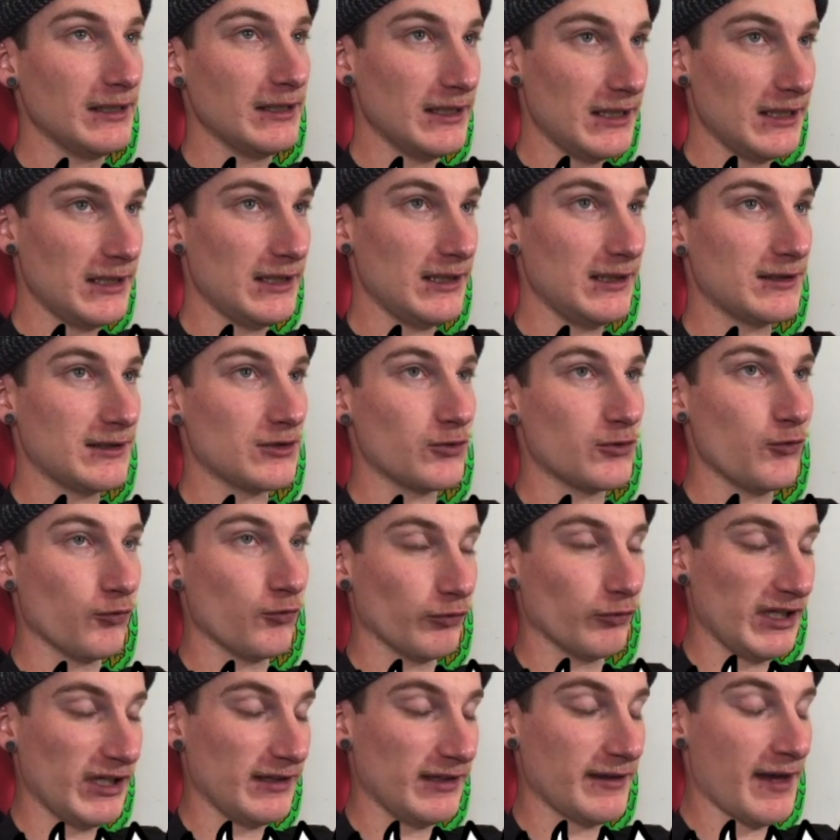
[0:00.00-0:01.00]
need to
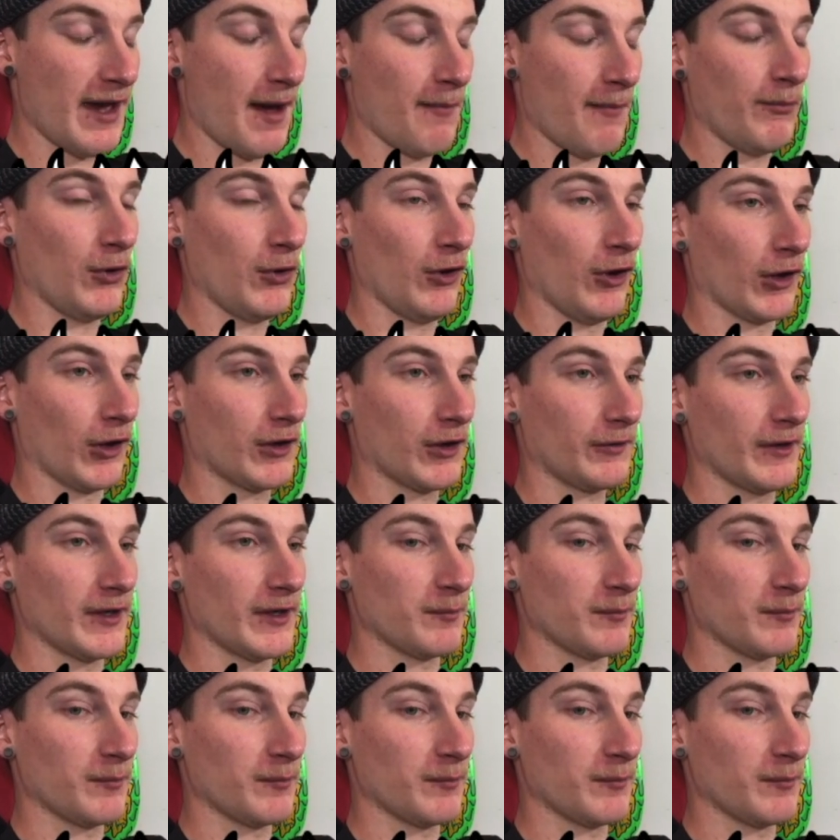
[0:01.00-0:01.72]
read that book.